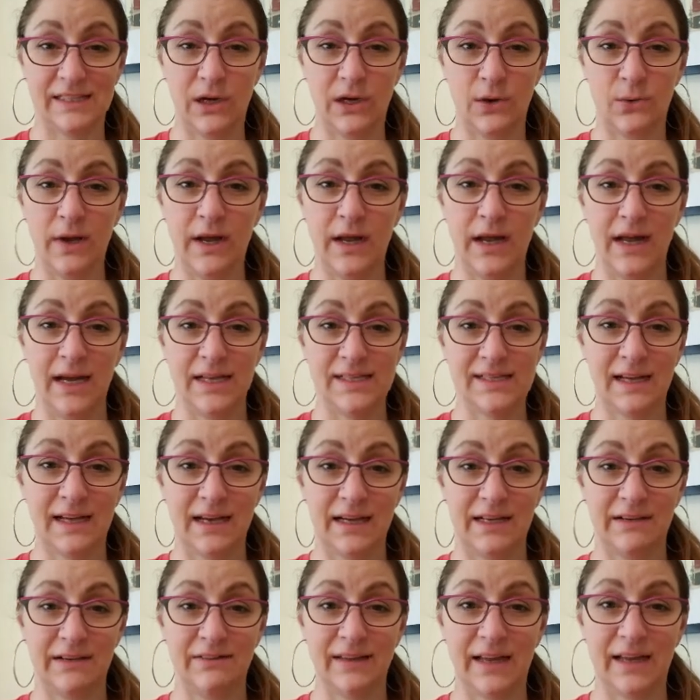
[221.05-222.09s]
So it's
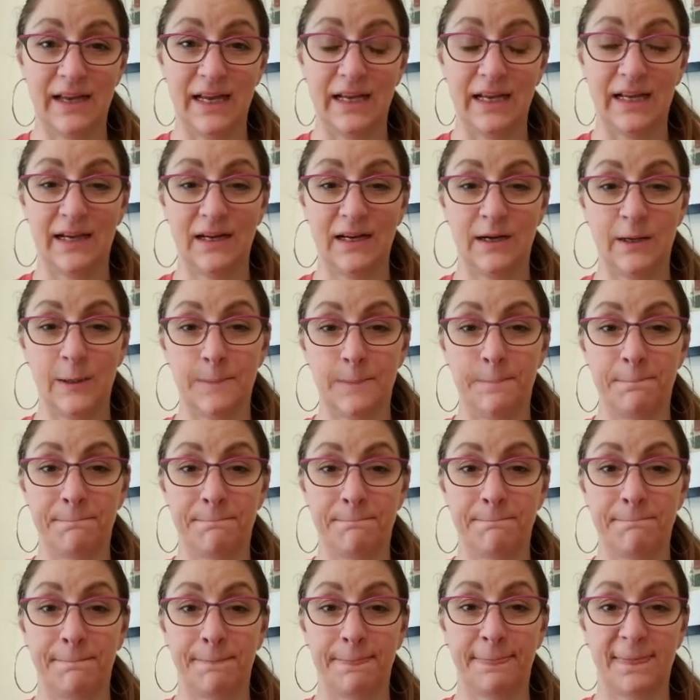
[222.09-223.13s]
kind of like
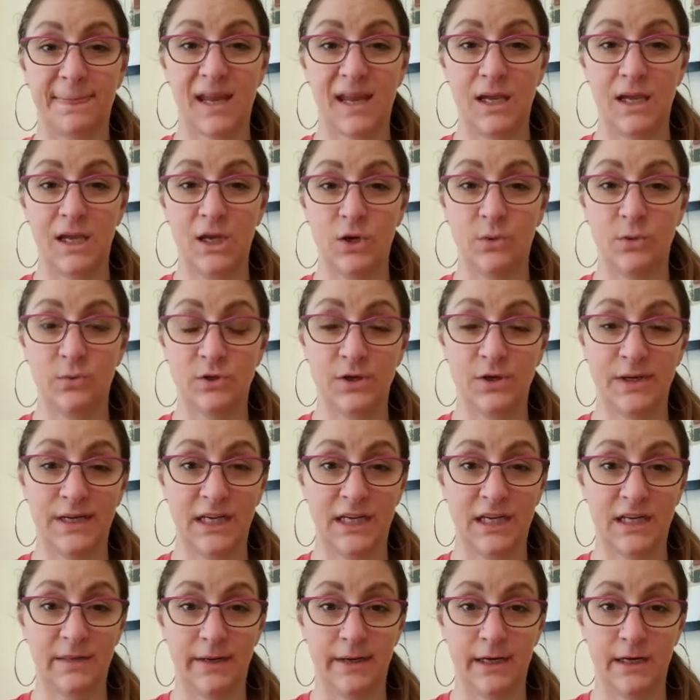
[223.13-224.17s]
um, you know
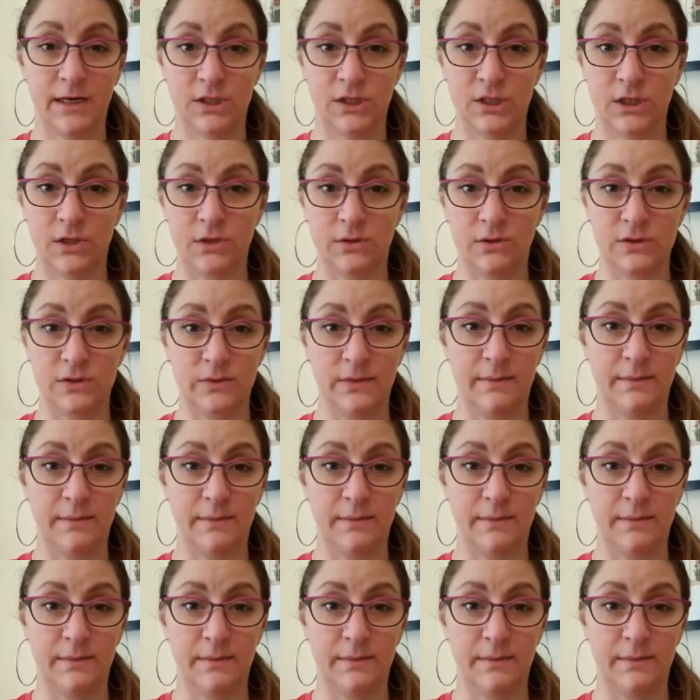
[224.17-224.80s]
trying on a pair of shoes.